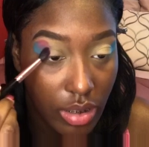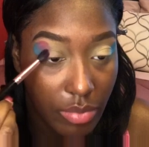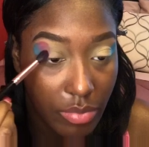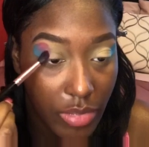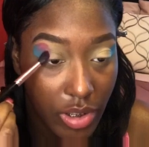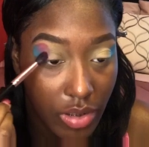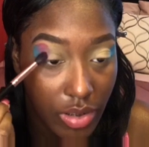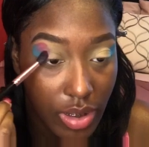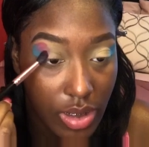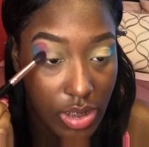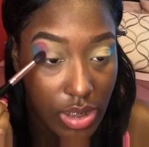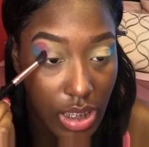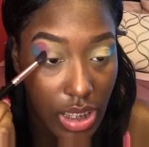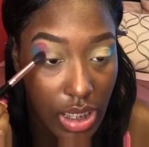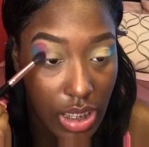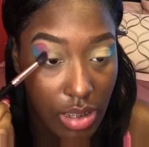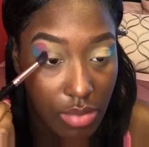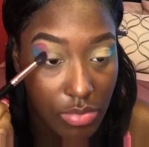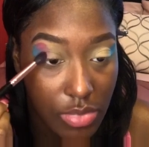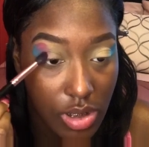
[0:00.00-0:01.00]
a million
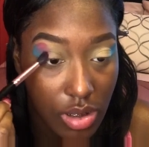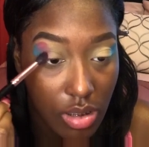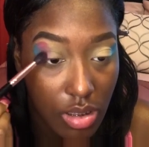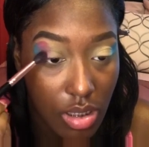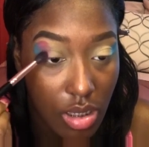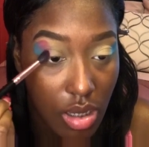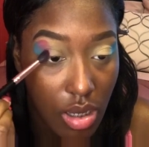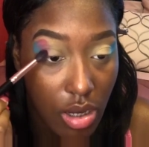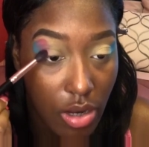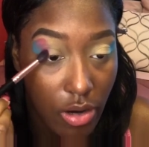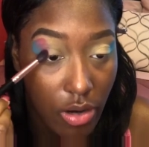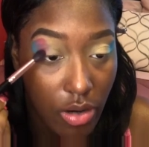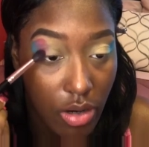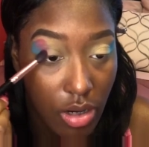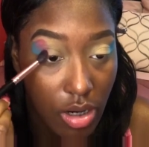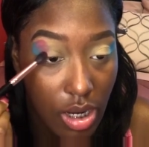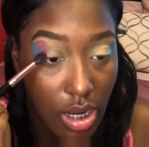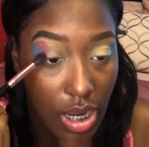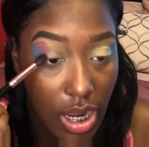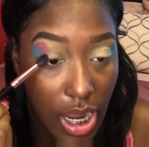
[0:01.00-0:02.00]
times.
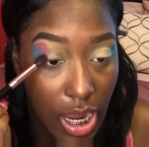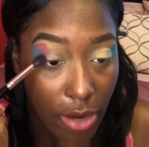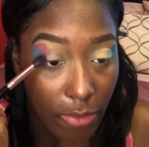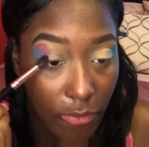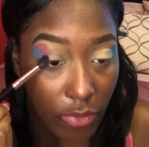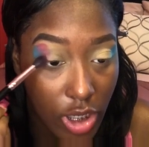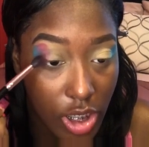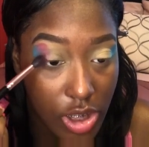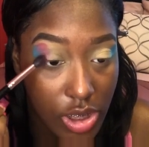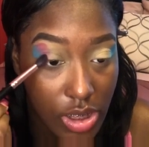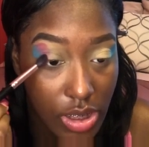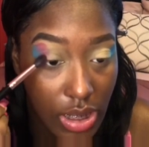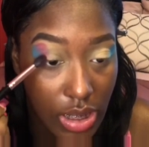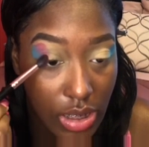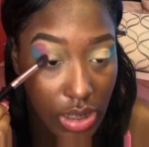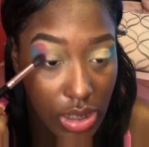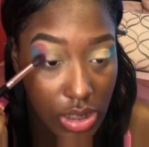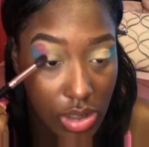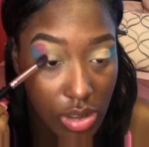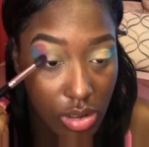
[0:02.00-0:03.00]
I first
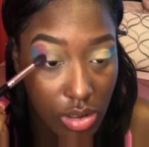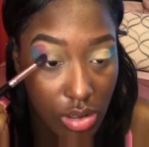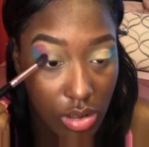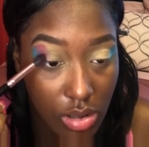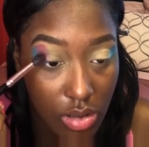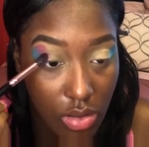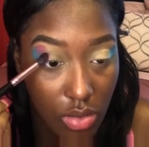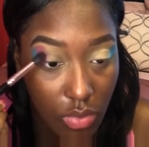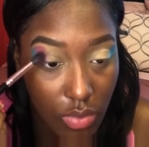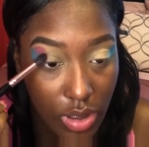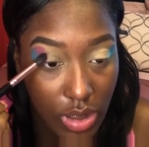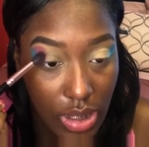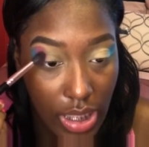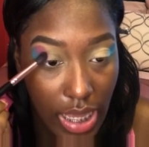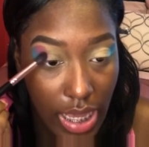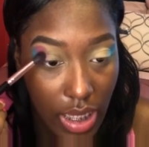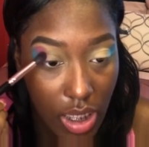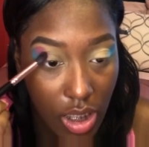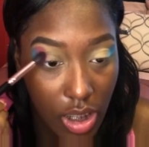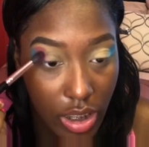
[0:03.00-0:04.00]
did this look with
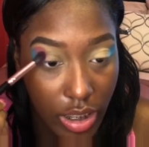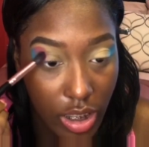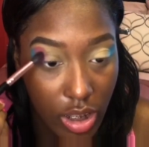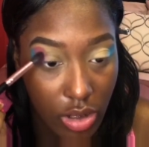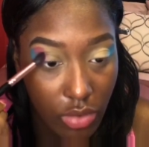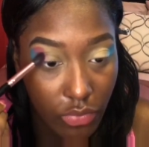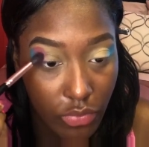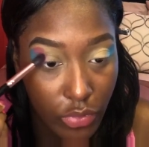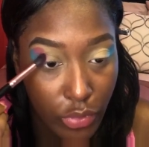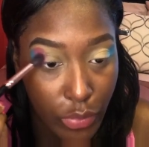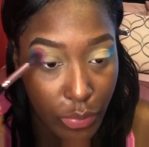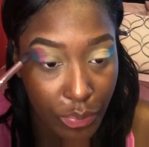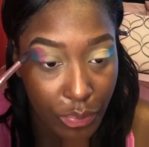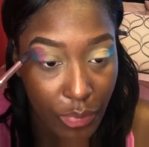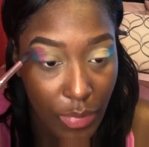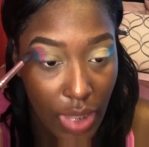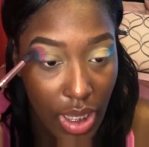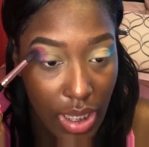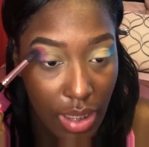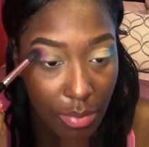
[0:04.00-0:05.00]
like a colorful
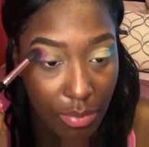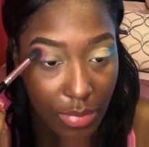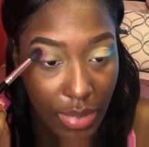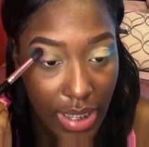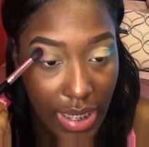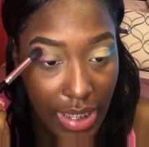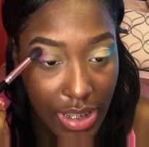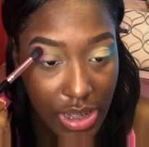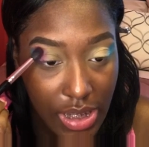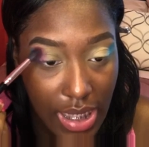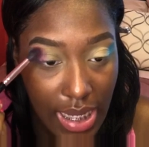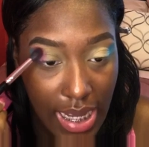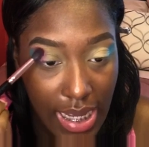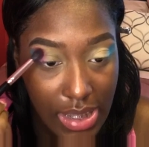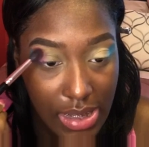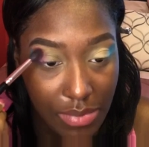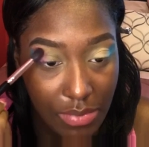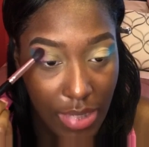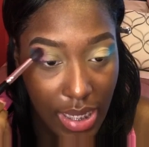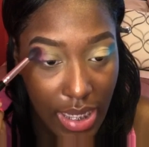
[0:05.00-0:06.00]
BH
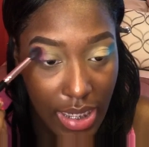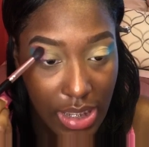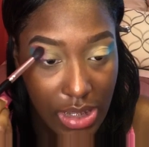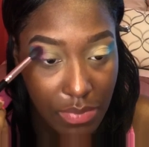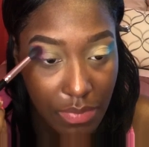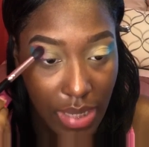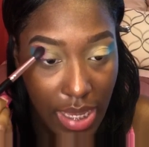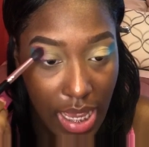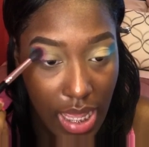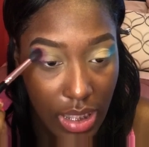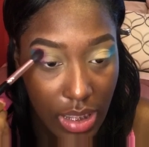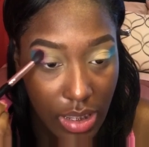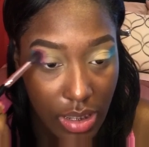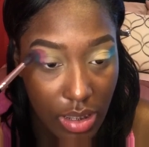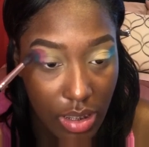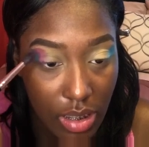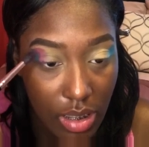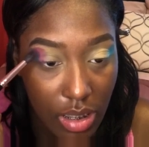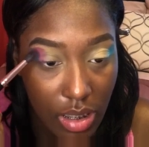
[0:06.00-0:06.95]
Cosmetics palette.